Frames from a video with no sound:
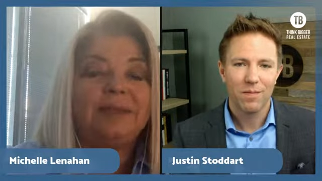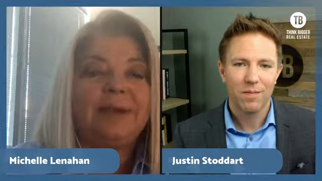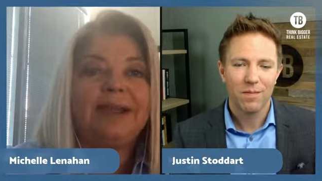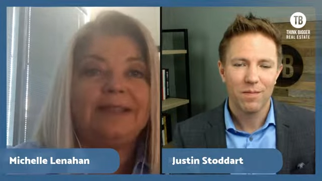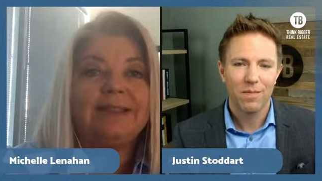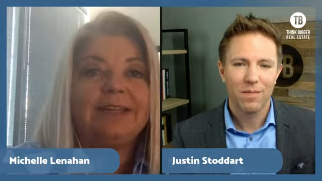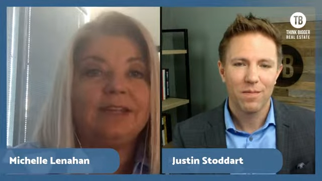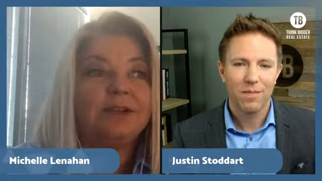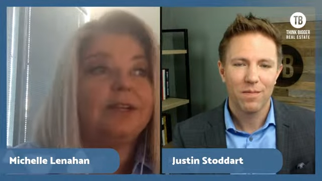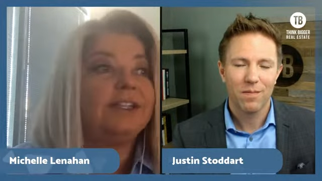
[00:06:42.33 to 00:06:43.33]
Speaker 1: the bike thinking
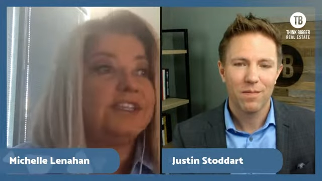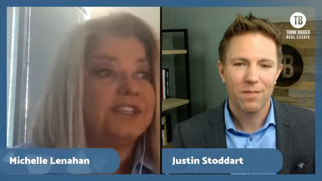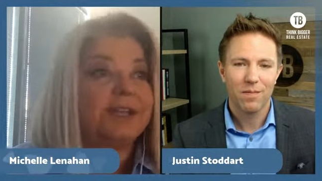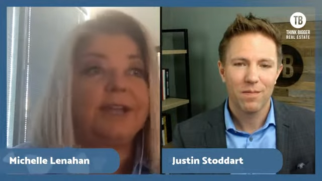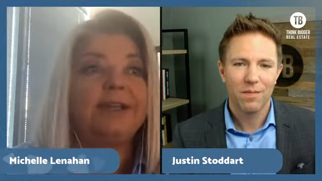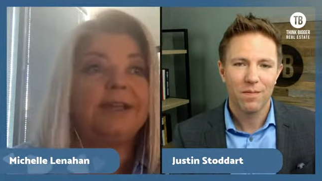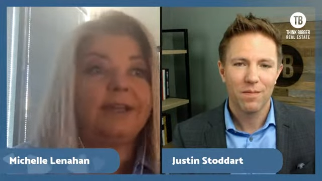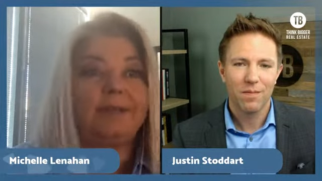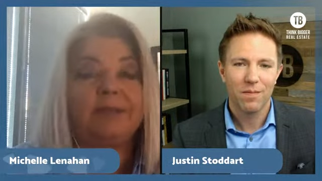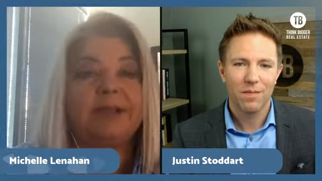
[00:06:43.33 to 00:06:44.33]
you're going to study it
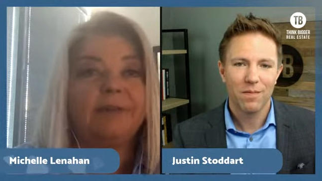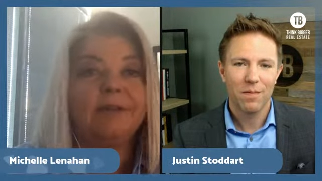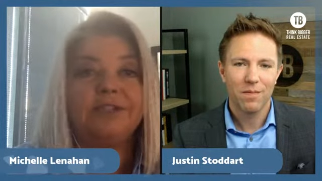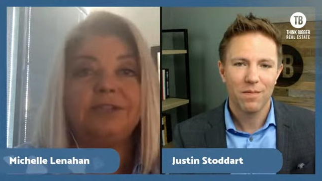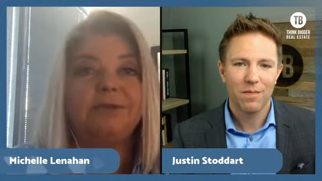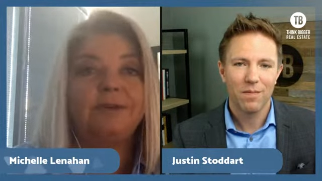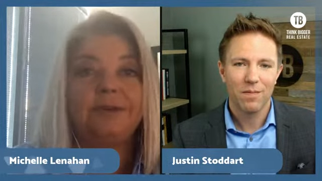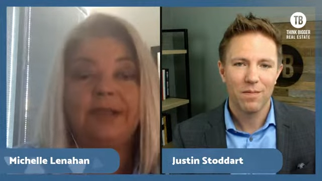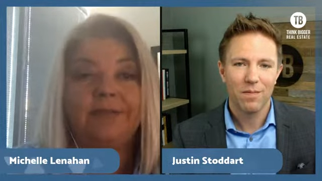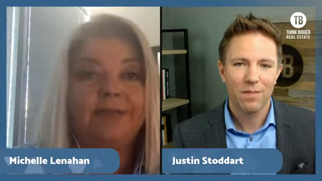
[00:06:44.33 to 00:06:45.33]
and become a
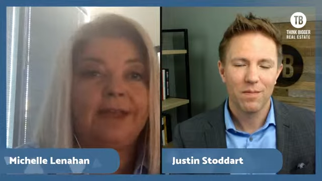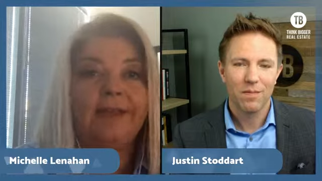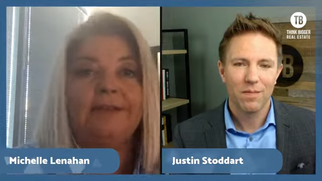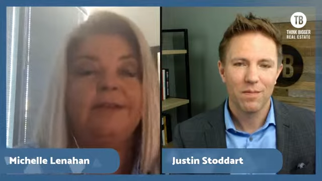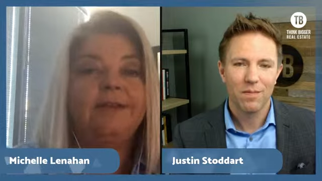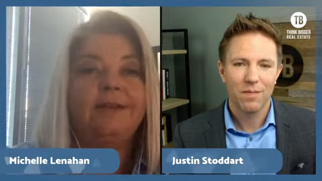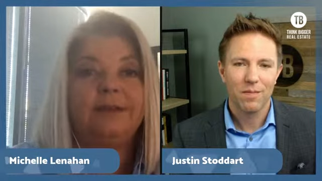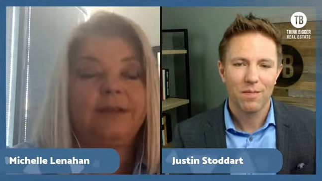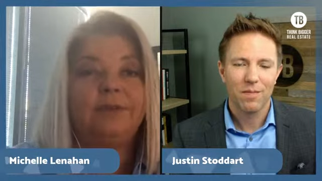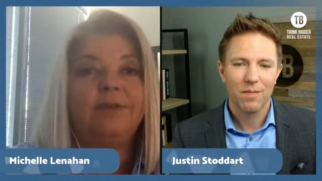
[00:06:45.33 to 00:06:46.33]
student. And then,
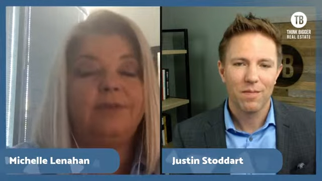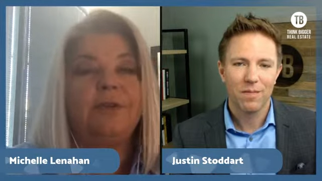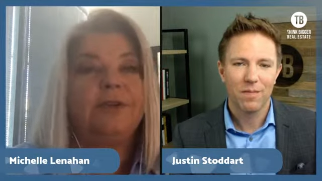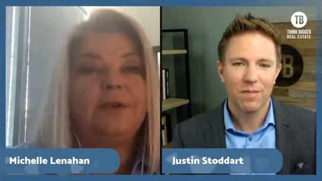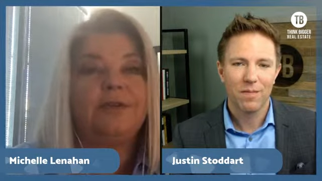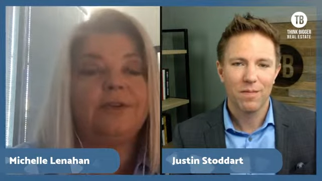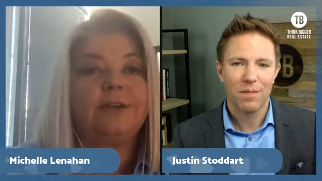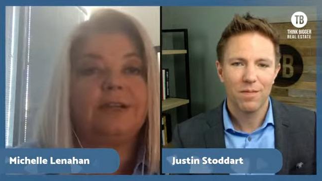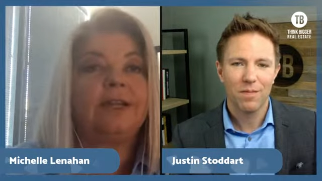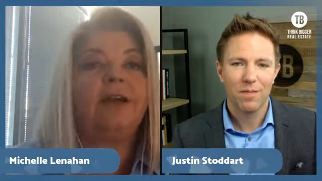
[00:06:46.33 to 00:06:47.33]
you know, before you
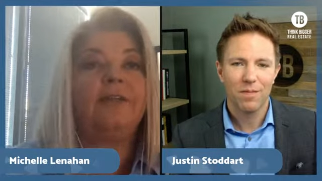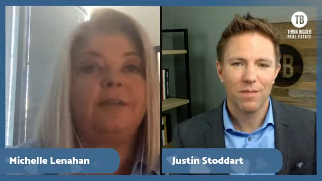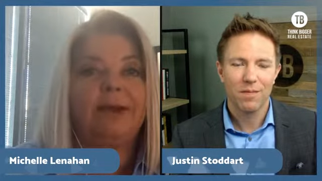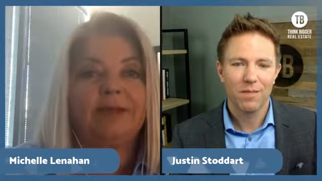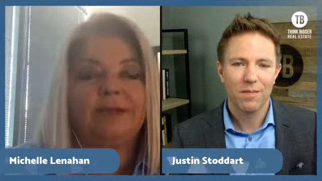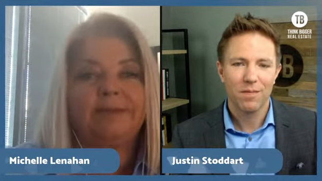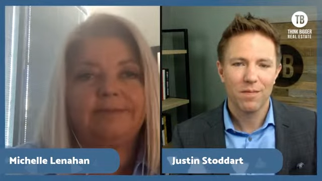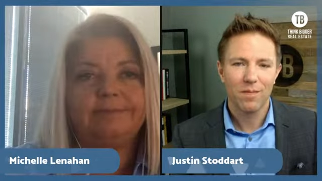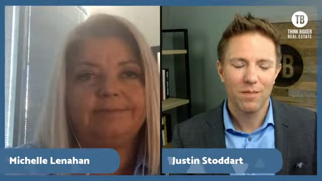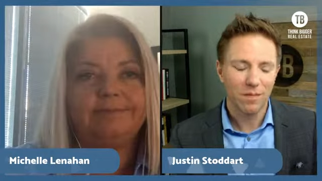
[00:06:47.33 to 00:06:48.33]
ever get on the bike.
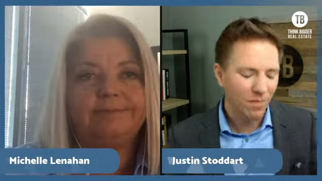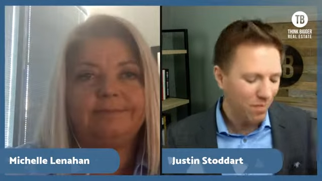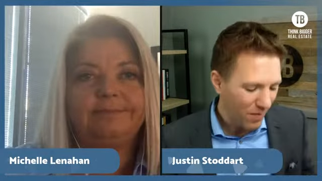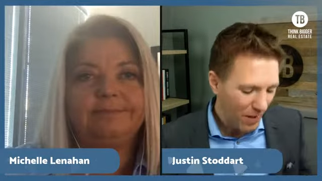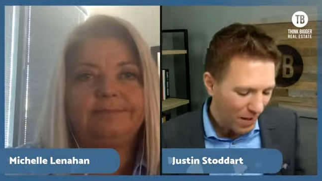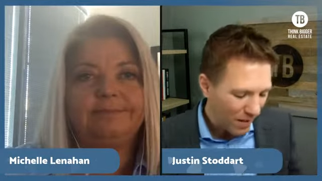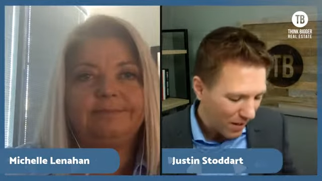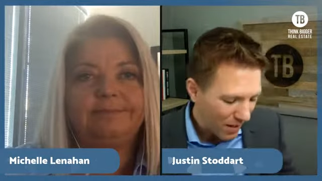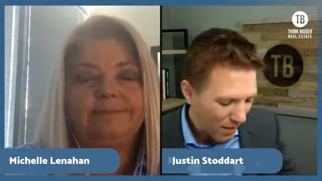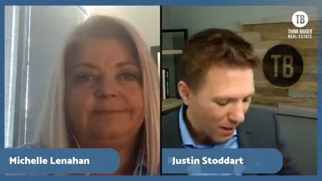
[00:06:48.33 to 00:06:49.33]
Speaker 2: Mm.
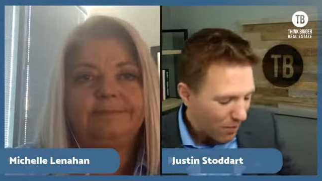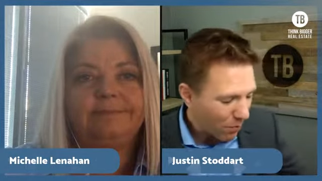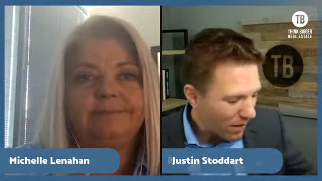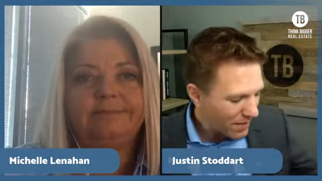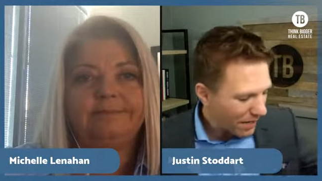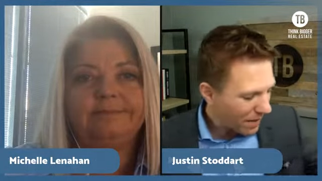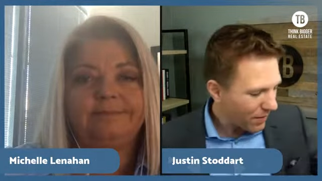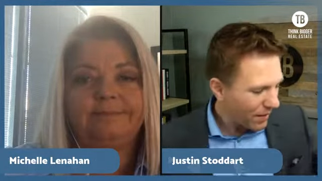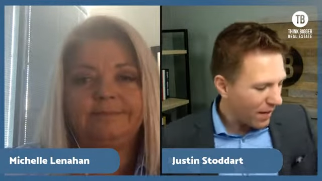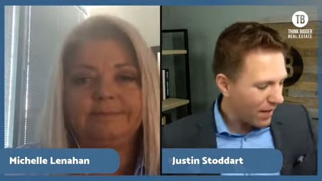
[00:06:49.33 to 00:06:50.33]
Great points. I love
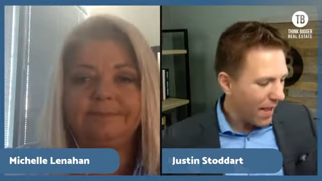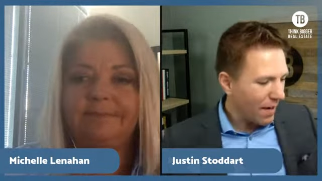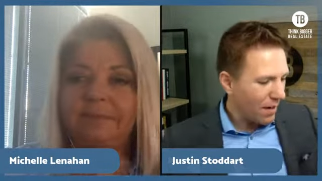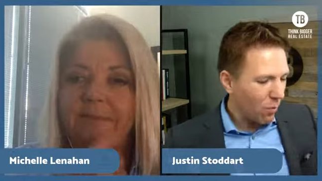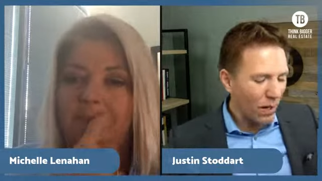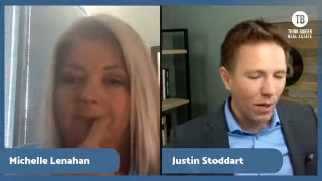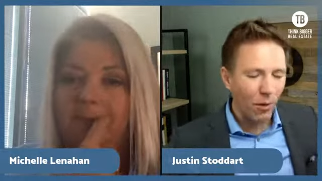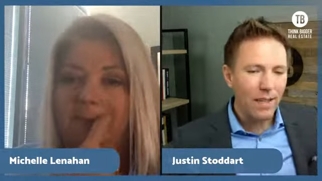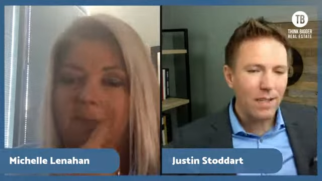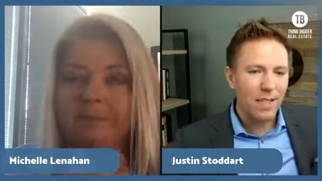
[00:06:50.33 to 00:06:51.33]
it. And what a
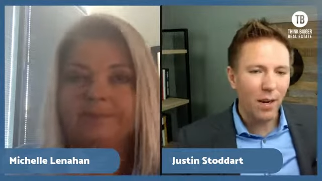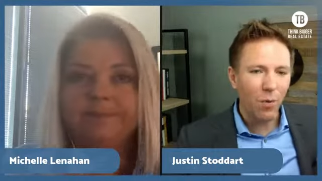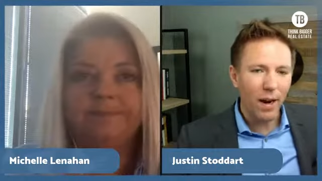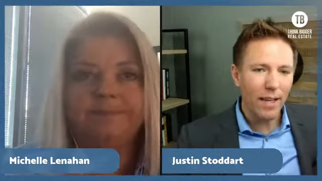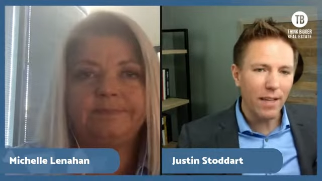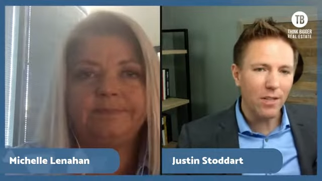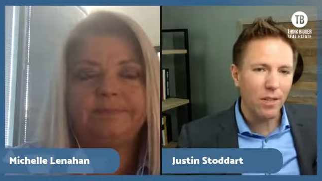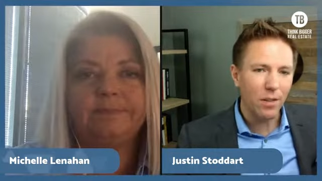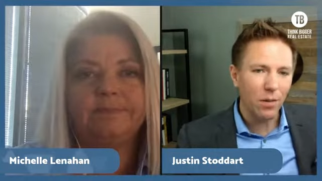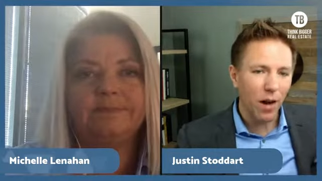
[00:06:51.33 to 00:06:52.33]
great segue
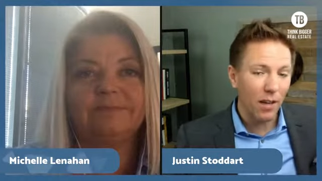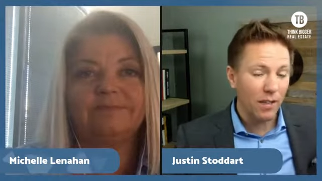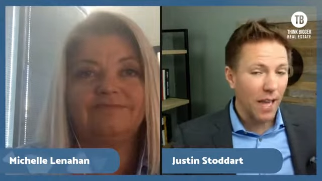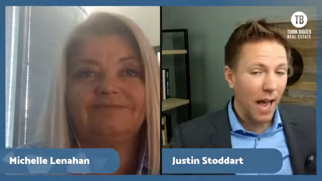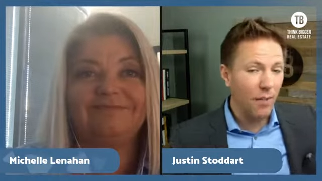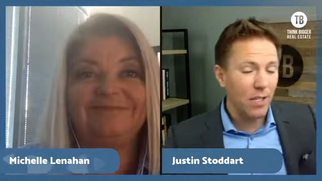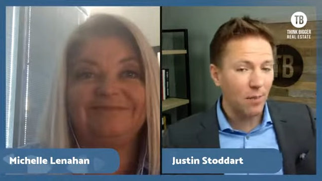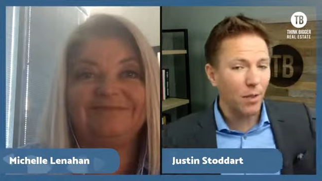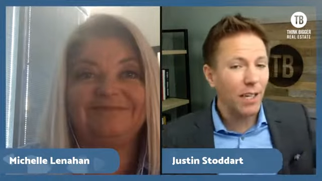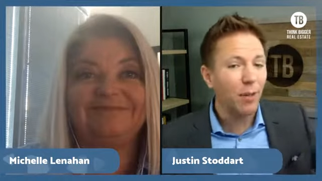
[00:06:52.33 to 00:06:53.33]
into us having
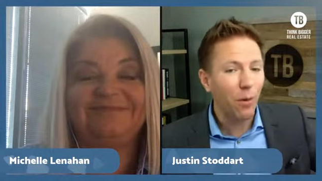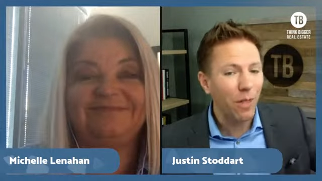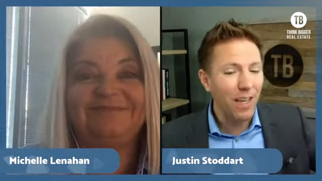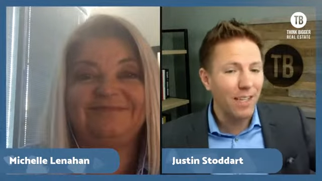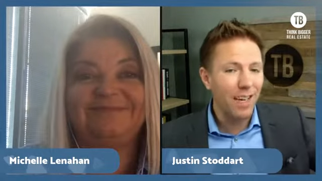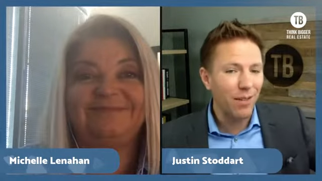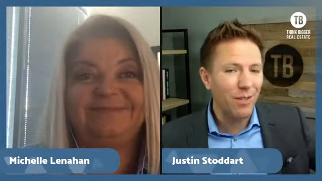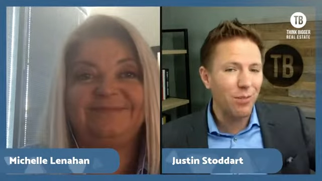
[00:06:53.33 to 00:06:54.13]
some really cool things, kind of some